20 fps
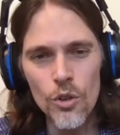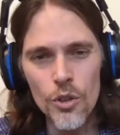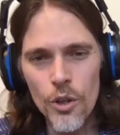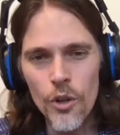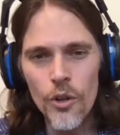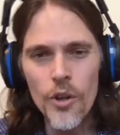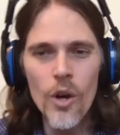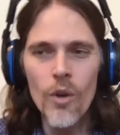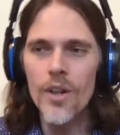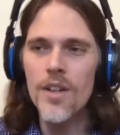You don't
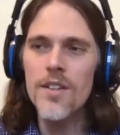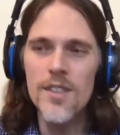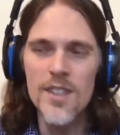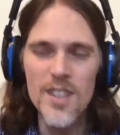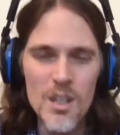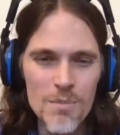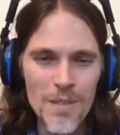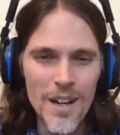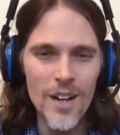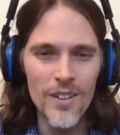know anything
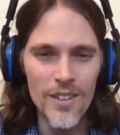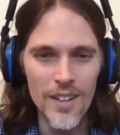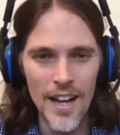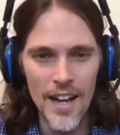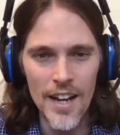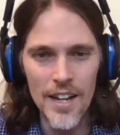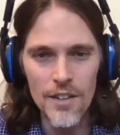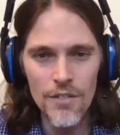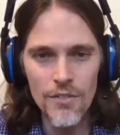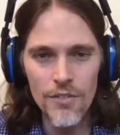about
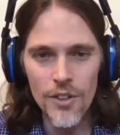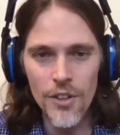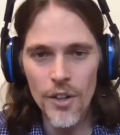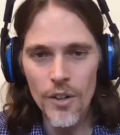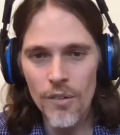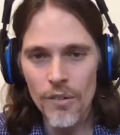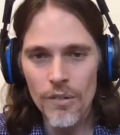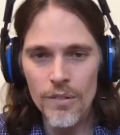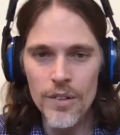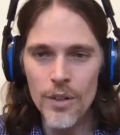life. You
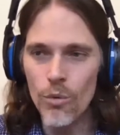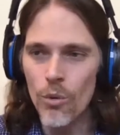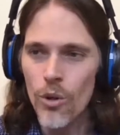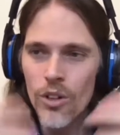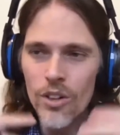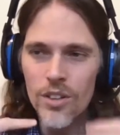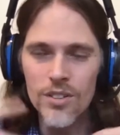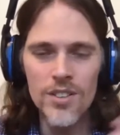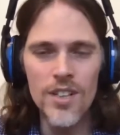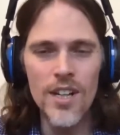know, the
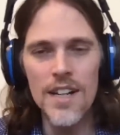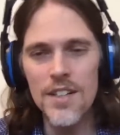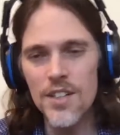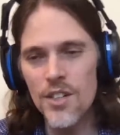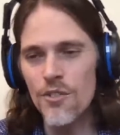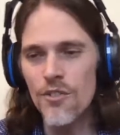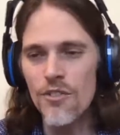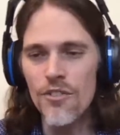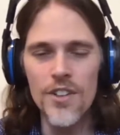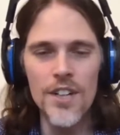world's at
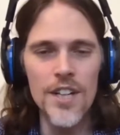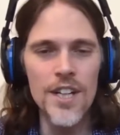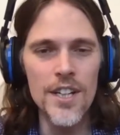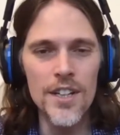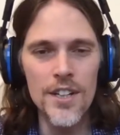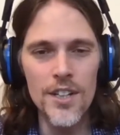your feet.